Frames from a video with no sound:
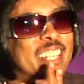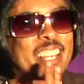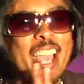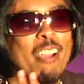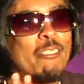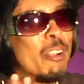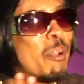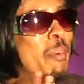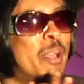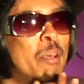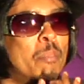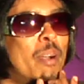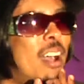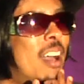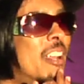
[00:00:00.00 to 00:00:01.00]
Africa
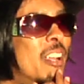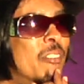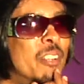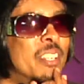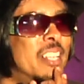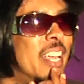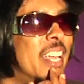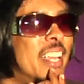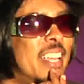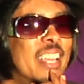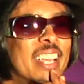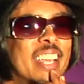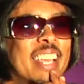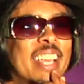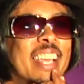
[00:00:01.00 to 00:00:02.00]
Bambaataa every day.
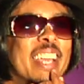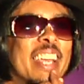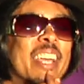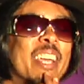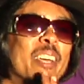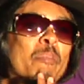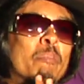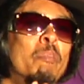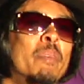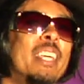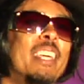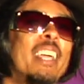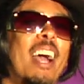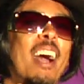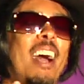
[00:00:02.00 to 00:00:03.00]

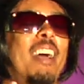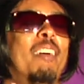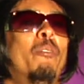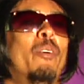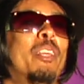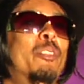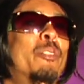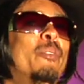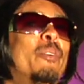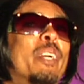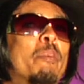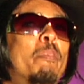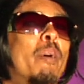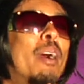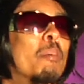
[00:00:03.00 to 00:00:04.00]
Me, I went through
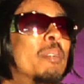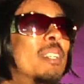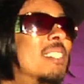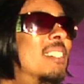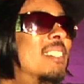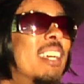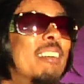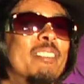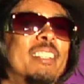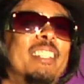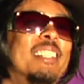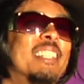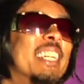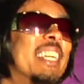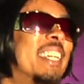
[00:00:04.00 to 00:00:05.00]
hip hop in the
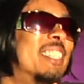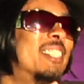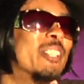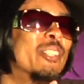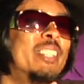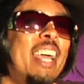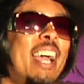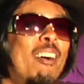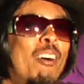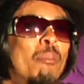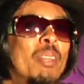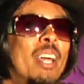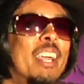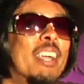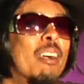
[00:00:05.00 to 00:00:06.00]
70s, and so now
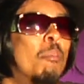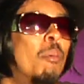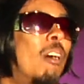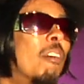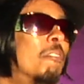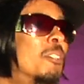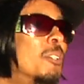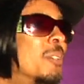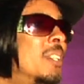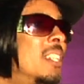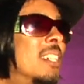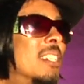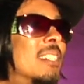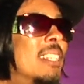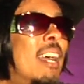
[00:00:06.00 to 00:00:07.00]
I'm off doing
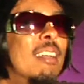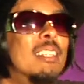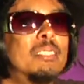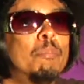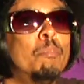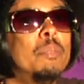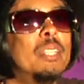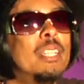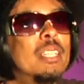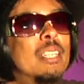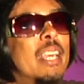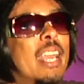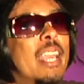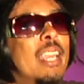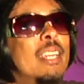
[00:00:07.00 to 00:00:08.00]
this now. It's
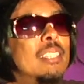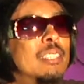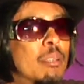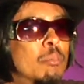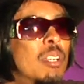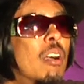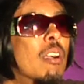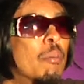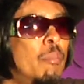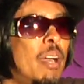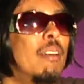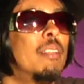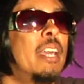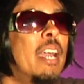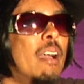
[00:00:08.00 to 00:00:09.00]
mid-80s I'm talking
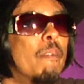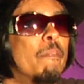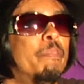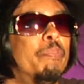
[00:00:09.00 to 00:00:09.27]
about now.